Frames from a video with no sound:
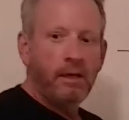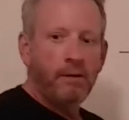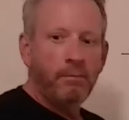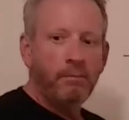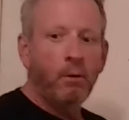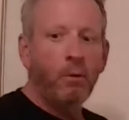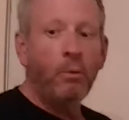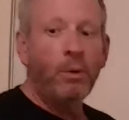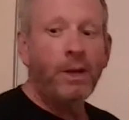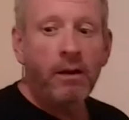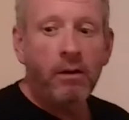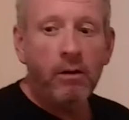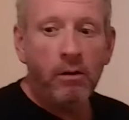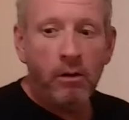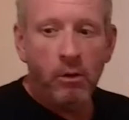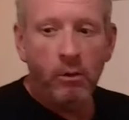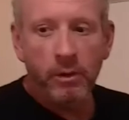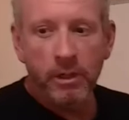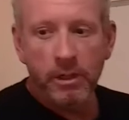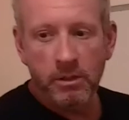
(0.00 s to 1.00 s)
But we are
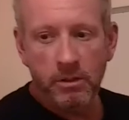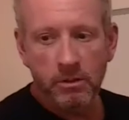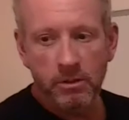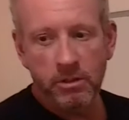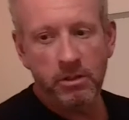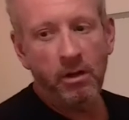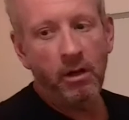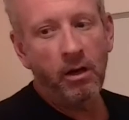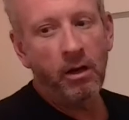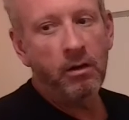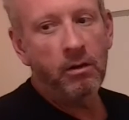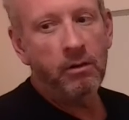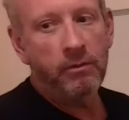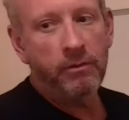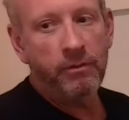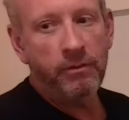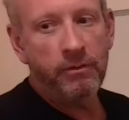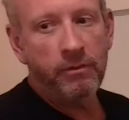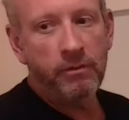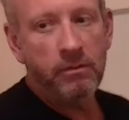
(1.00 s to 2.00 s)
going to solve
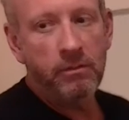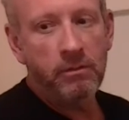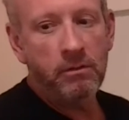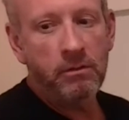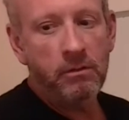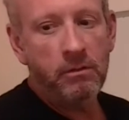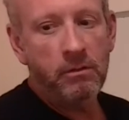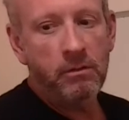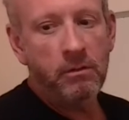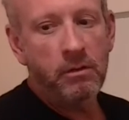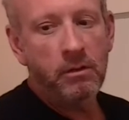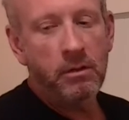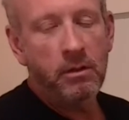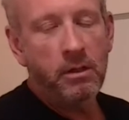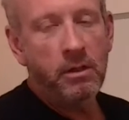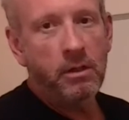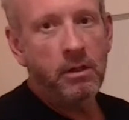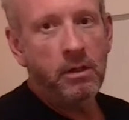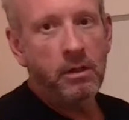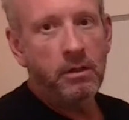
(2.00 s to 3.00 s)

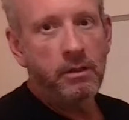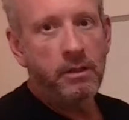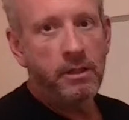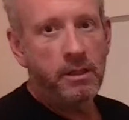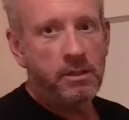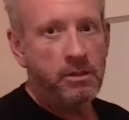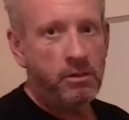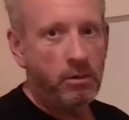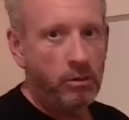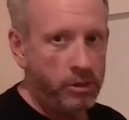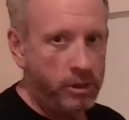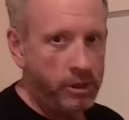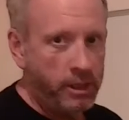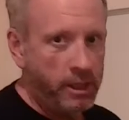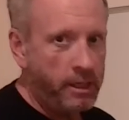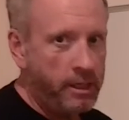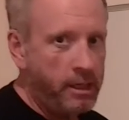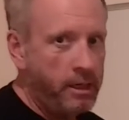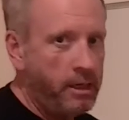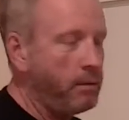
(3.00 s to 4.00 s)
the
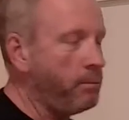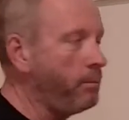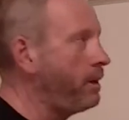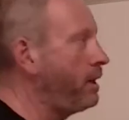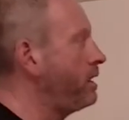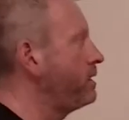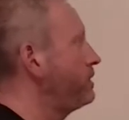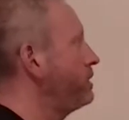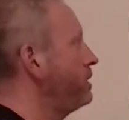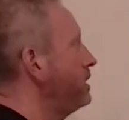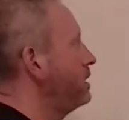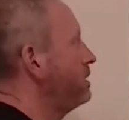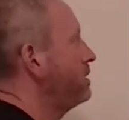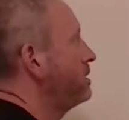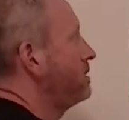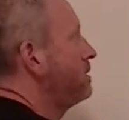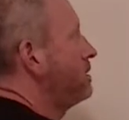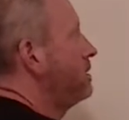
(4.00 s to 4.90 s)
associated homogeneous